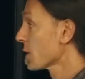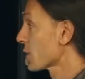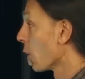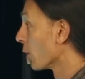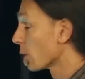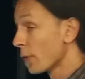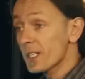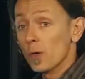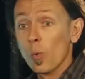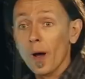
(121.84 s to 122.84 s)
So the
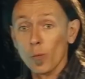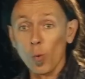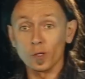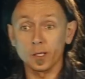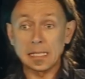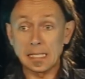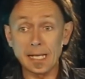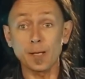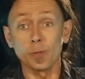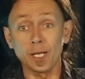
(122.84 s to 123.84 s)
reason why water is
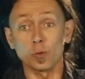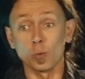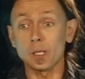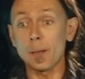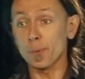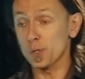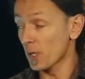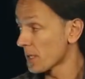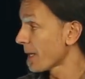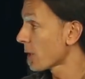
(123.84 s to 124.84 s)
liquid at room
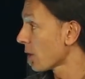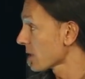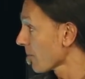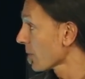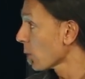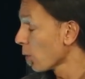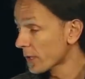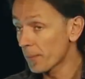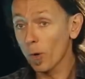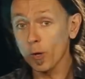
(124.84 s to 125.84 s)
temperature is because
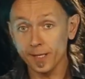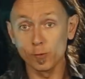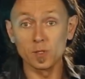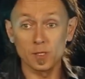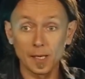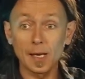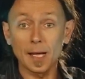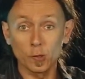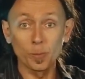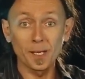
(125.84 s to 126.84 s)
water molecules
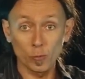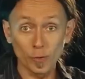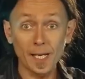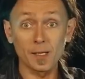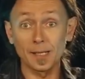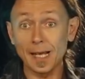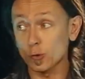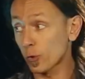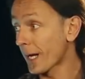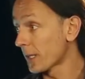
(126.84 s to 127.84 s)
like to be together. They
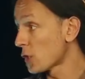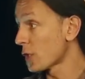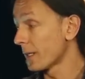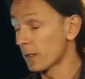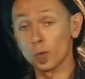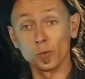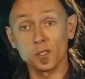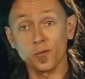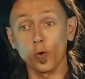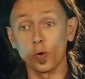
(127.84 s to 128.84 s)
attract each other through
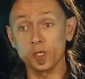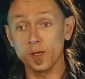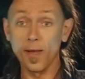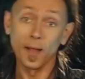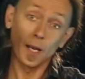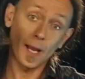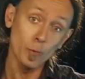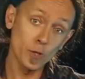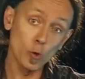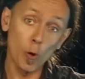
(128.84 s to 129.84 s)
this force.
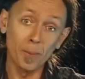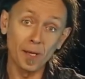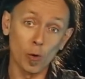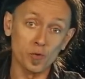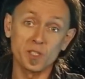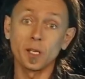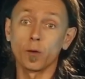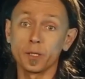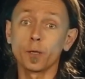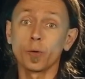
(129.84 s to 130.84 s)
And when you go below
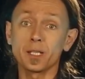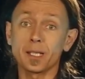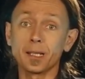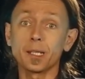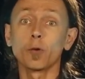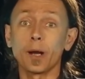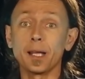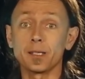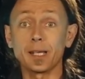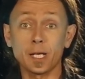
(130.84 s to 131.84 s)
zero degrees
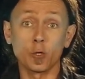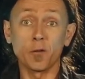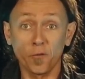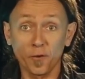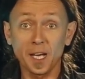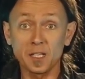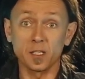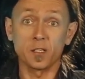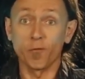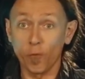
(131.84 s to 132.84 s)
centigrade, it actually
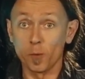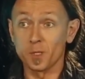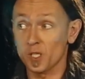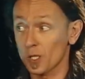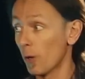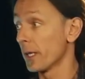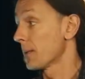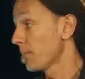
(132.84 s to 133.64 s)
freezes and forms a solid